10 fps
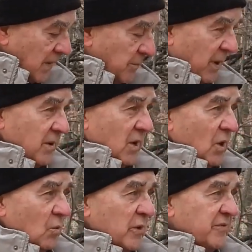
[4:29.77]
But
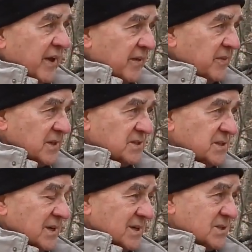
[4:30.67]
we've had
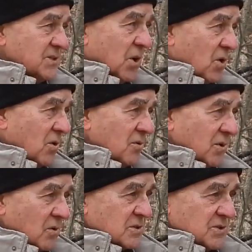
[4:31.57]
this snow,
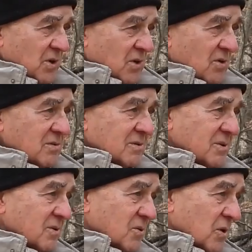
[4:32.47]
no snow,
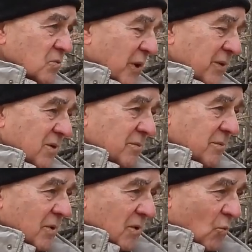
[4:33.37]
good weather,
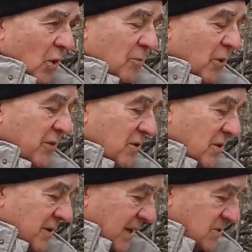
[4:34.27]
warm
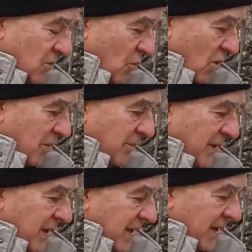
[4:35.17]
weather, not so warm,
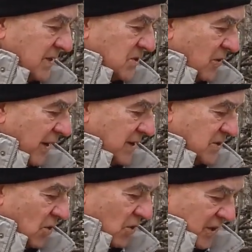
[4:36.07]
and so on.
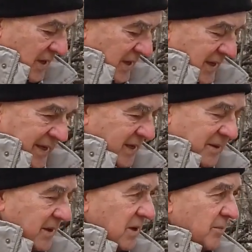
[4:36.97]
So
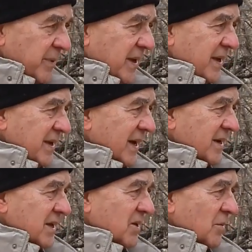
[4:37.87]
it'll be
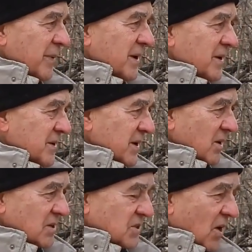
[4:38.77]
kind of intermittent.
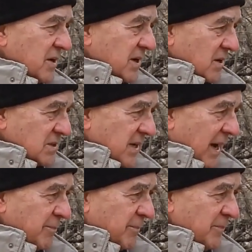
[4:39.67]
It'll start, it'll
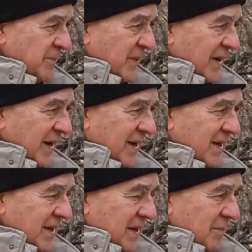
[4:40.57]
stop,
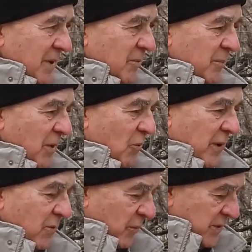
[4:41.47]
but
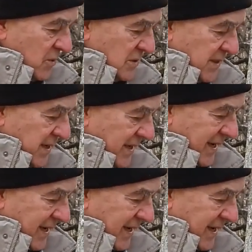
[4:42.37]
we usually